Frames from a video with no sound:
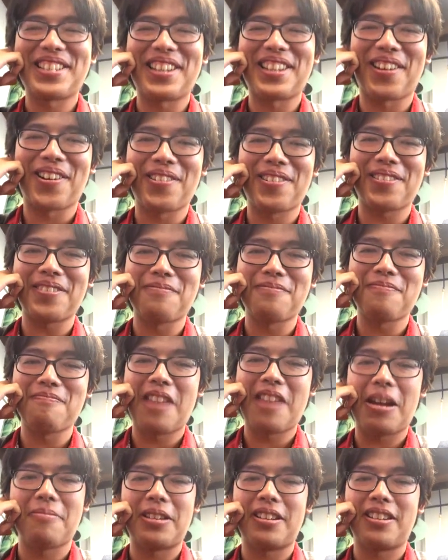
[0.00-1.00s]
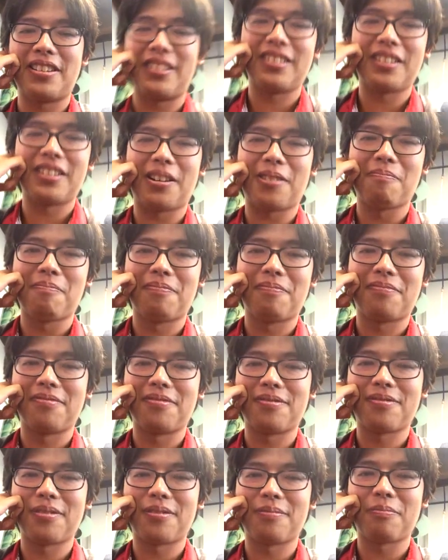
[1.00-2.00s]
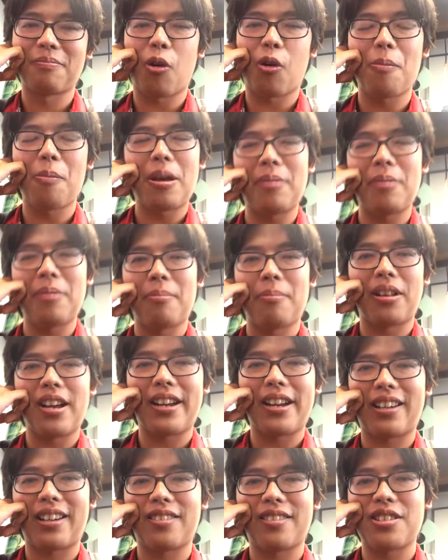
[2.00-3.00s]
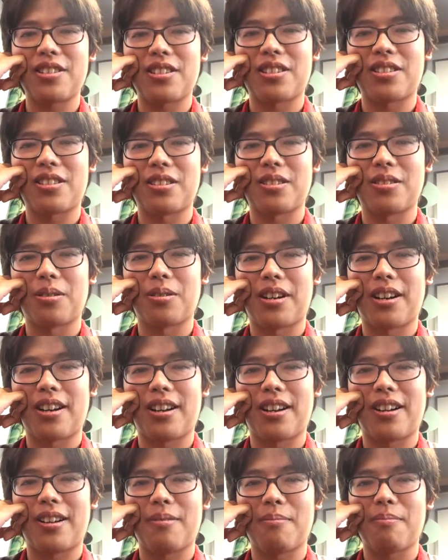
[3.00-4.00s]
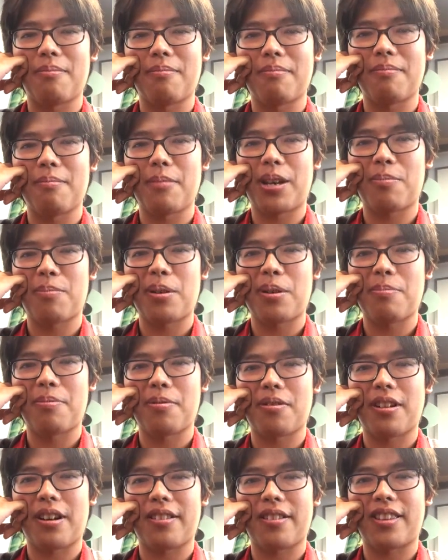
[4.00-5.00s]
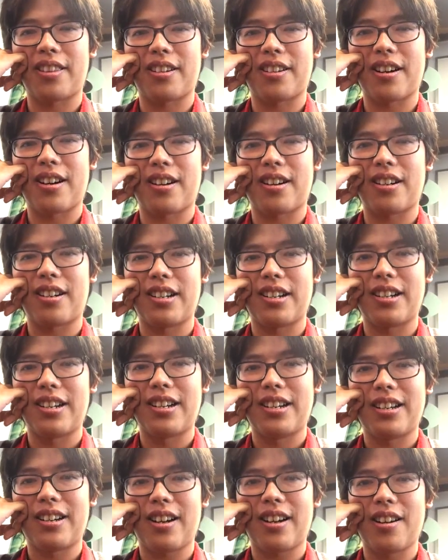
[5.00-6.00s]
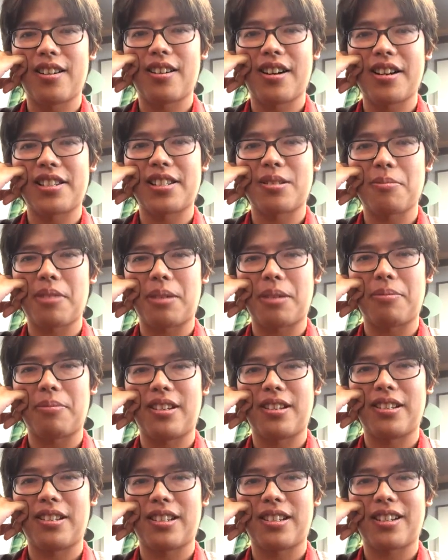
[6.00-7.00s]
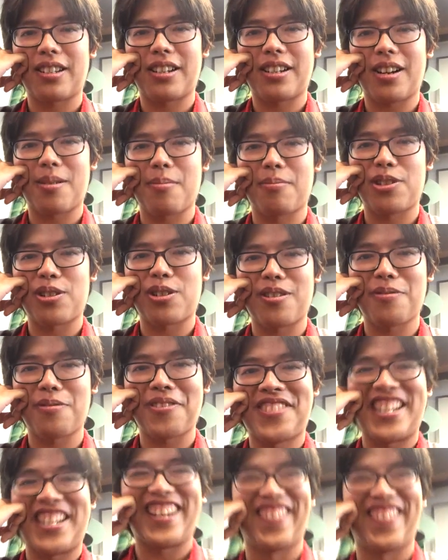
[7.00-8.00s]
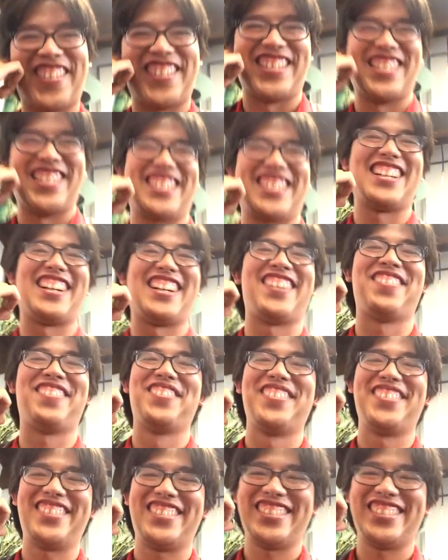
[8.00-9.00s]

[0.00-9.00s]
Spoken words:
So maybe, you know, or maybe I'm lying just to make people out there underestimate me come Tournament of Champions time.